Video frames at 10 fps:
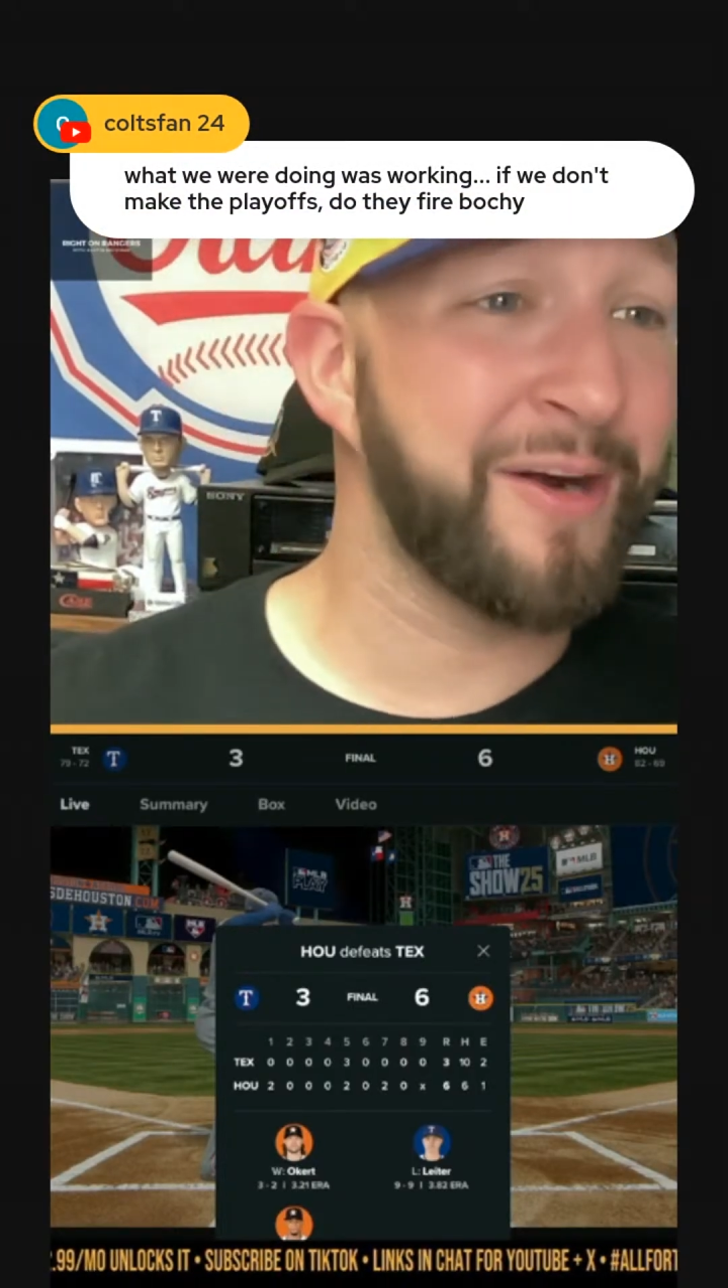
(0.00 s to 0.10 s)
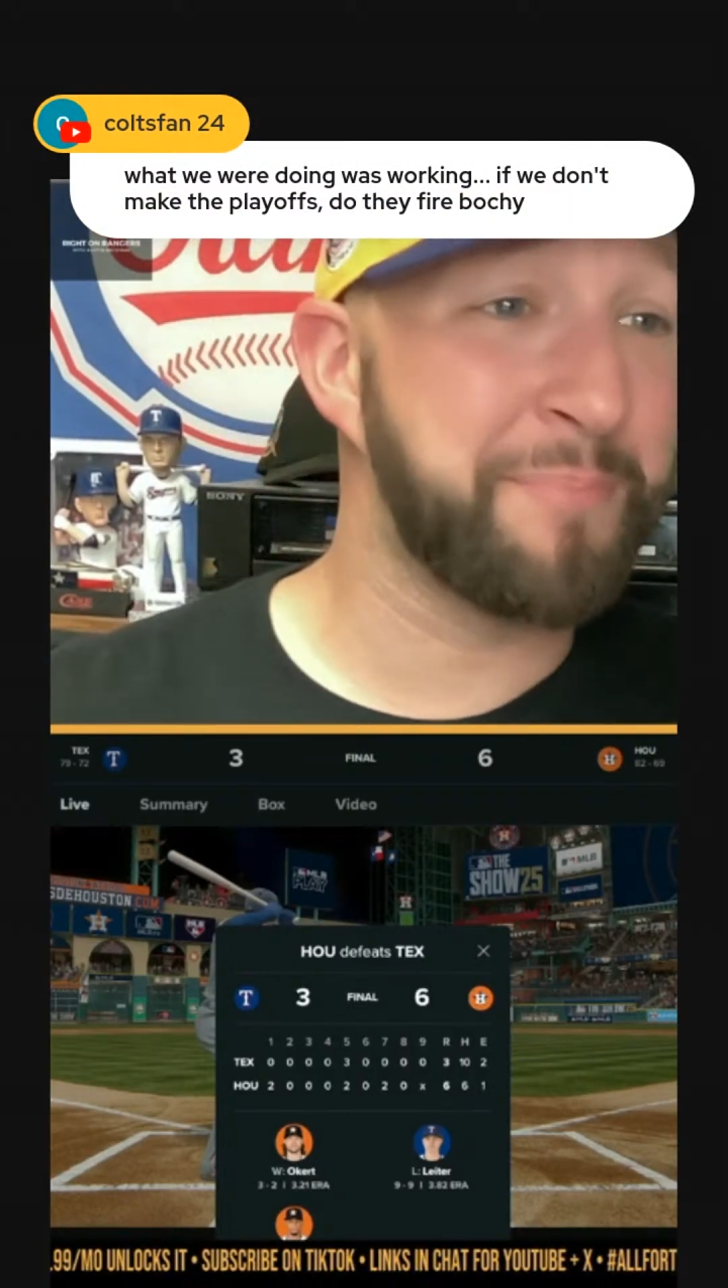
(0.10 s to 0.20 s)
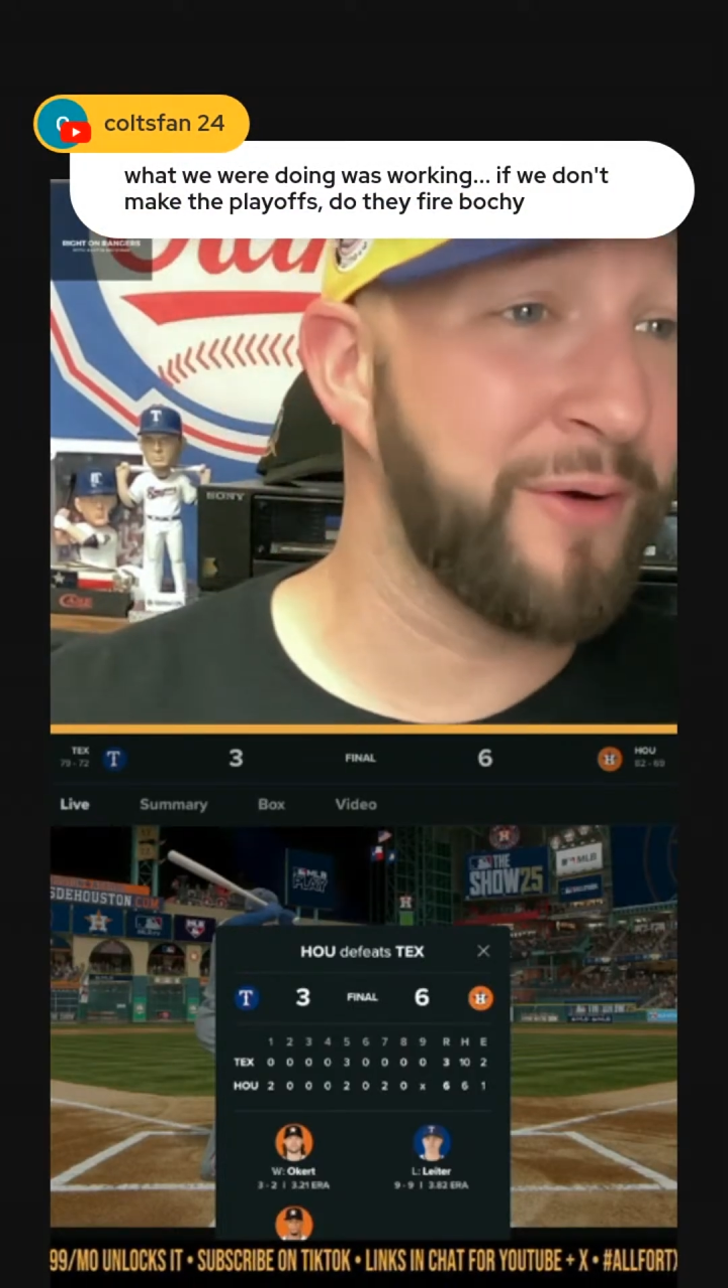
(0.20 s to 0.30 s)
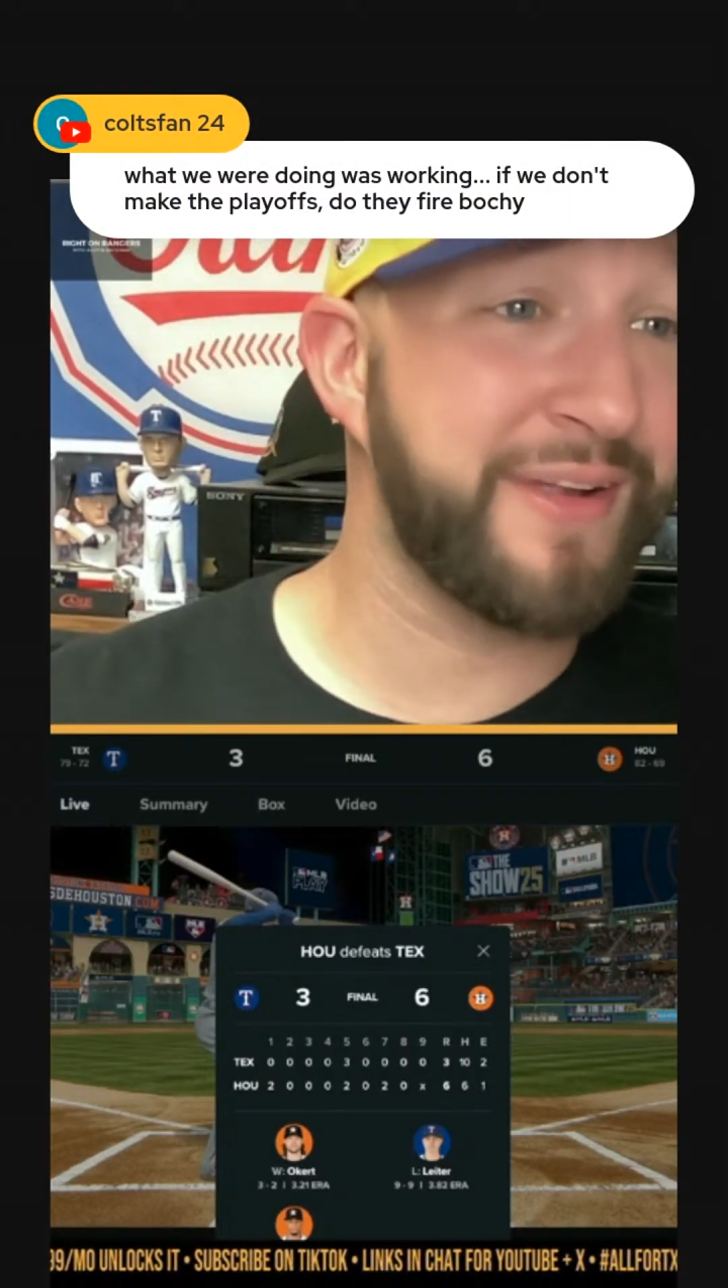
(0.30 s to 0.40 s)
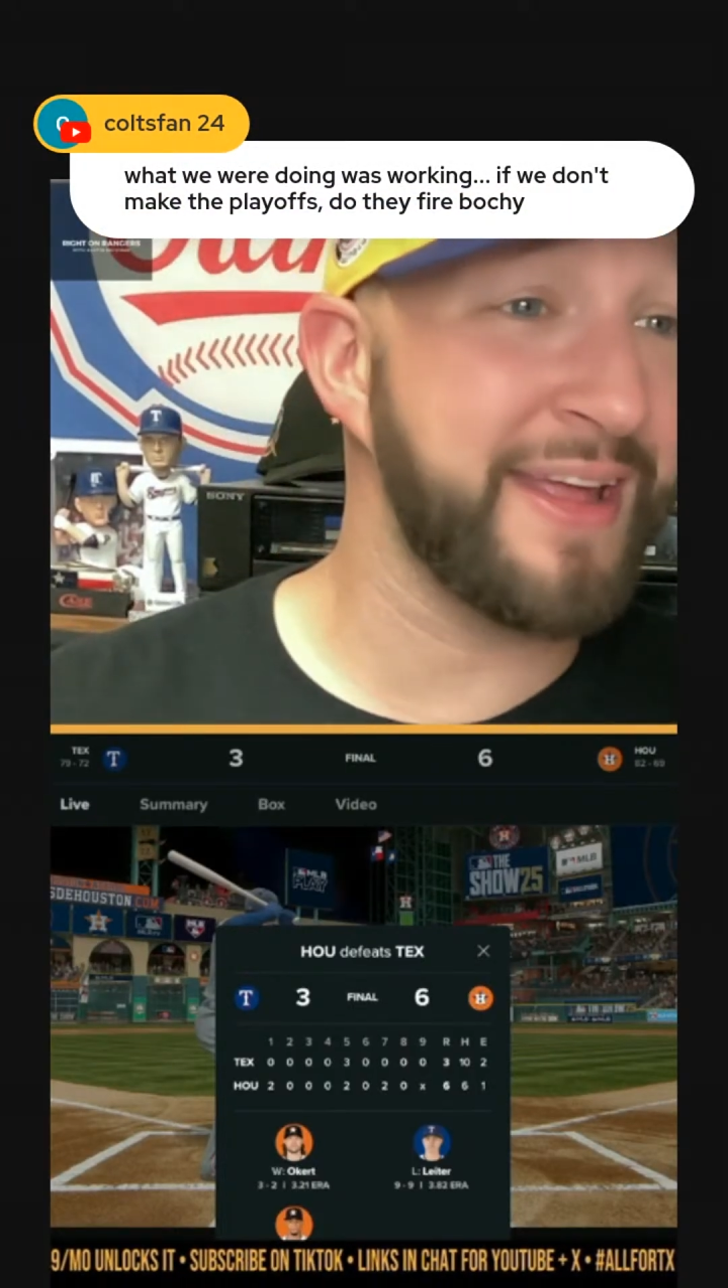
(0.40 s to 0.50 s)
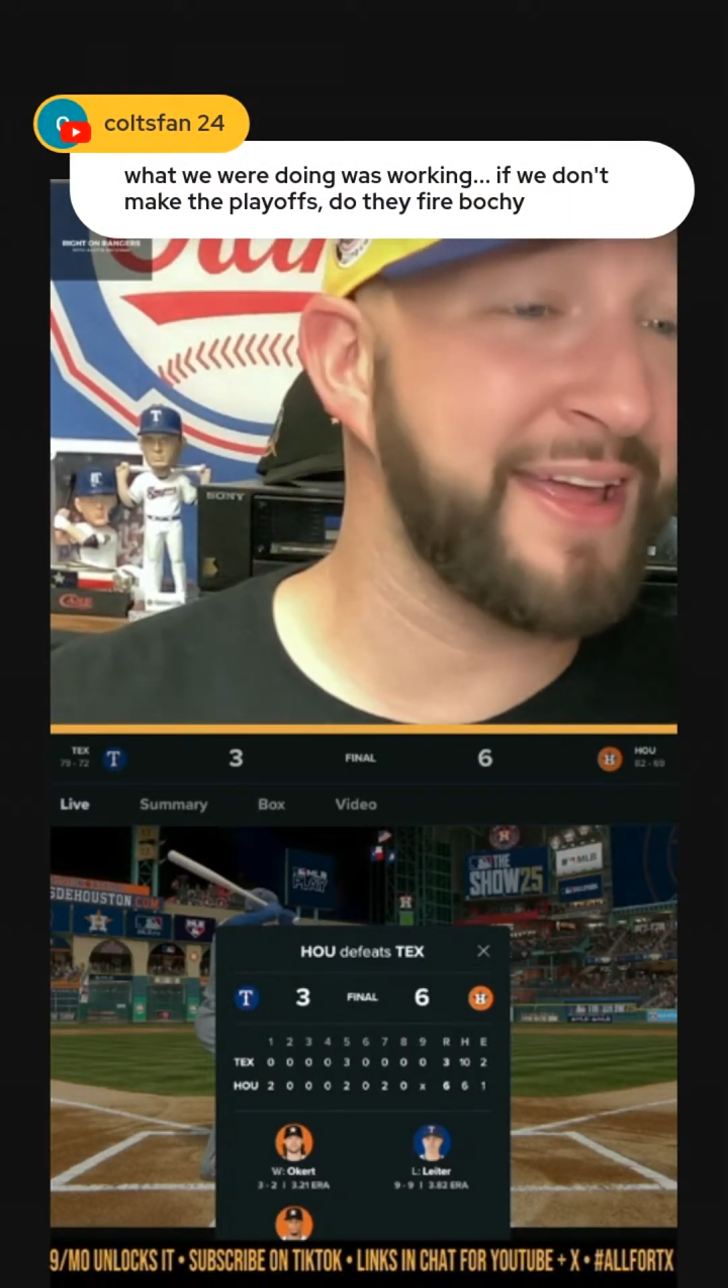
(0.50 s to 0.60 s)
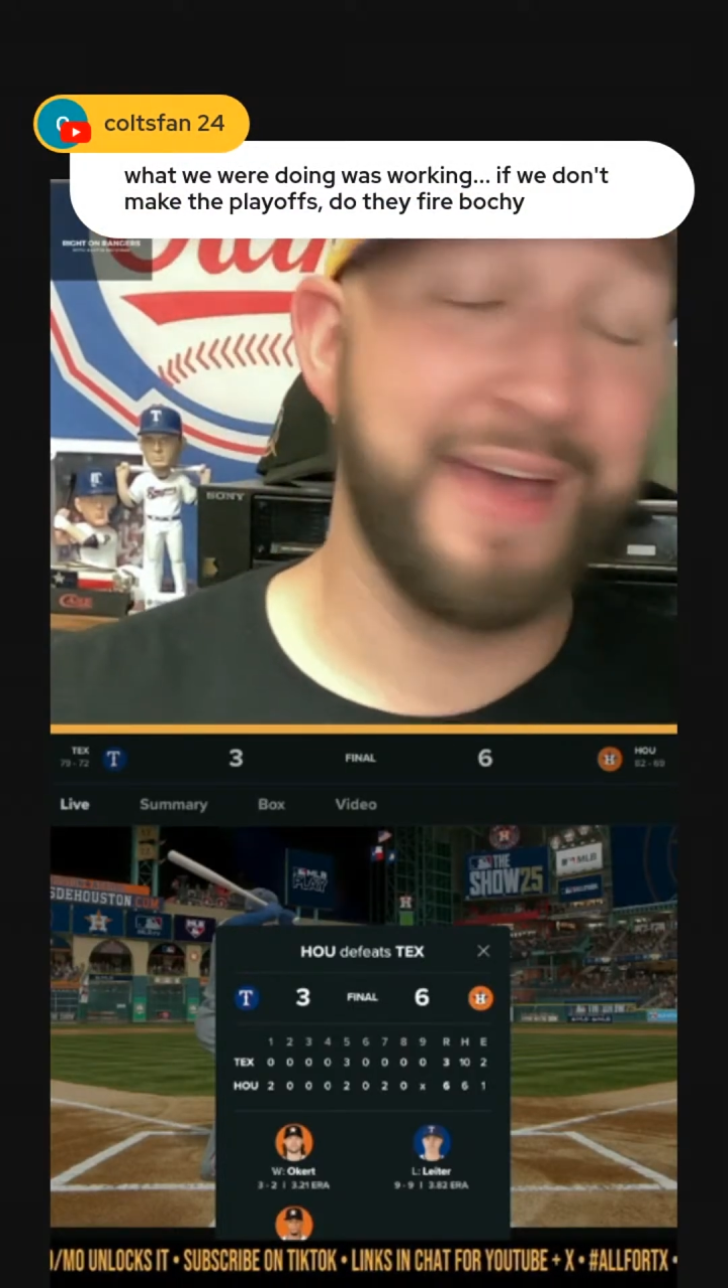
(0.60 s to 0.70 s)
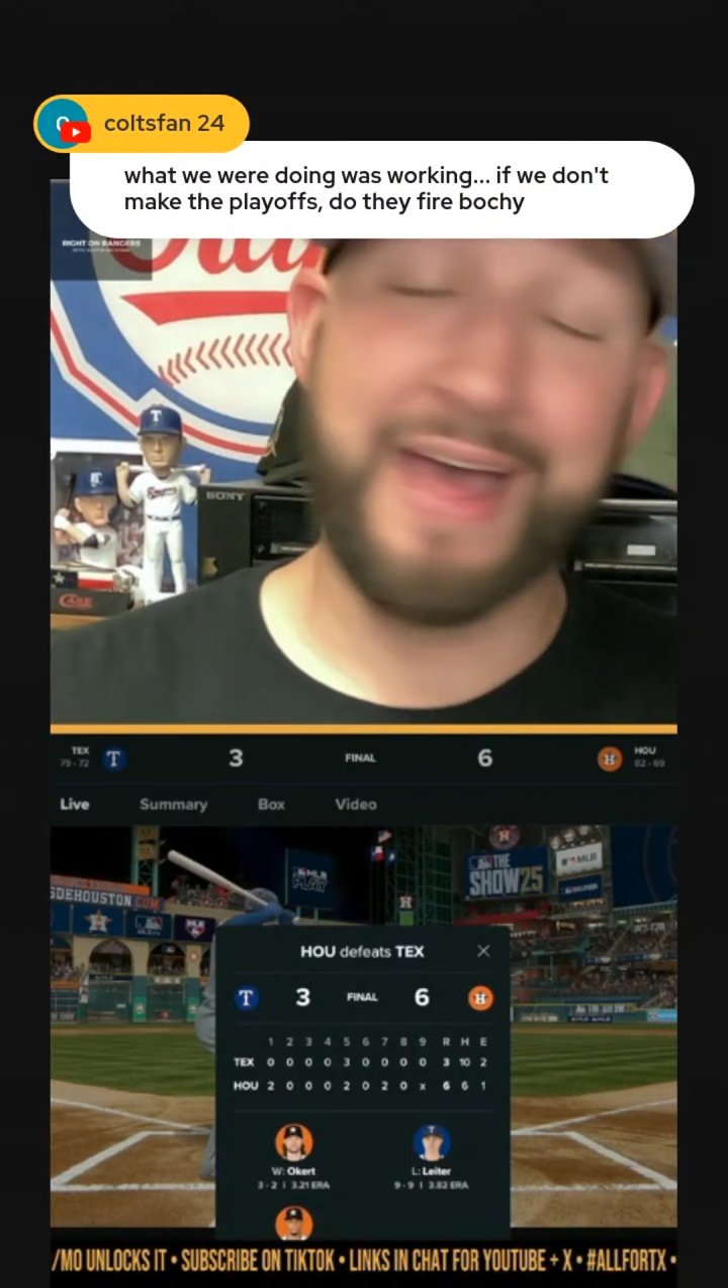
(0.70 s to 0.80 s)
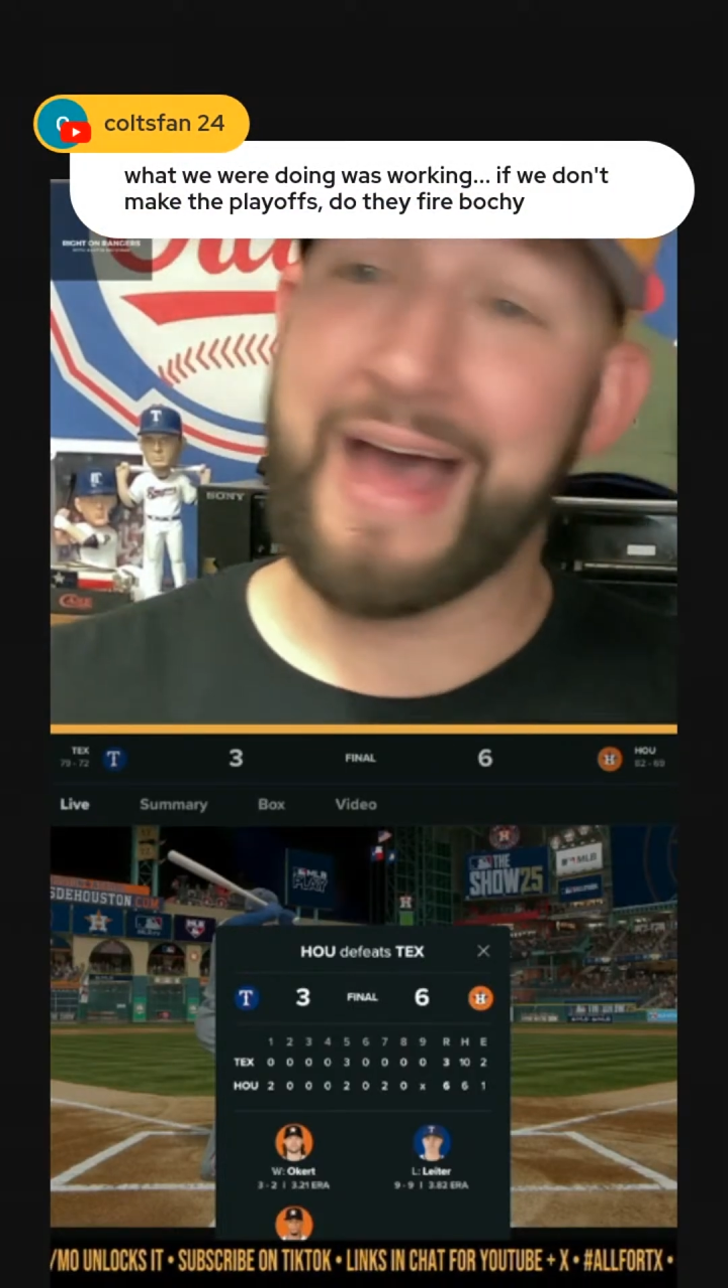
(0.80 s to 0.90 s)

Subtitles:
Bochy.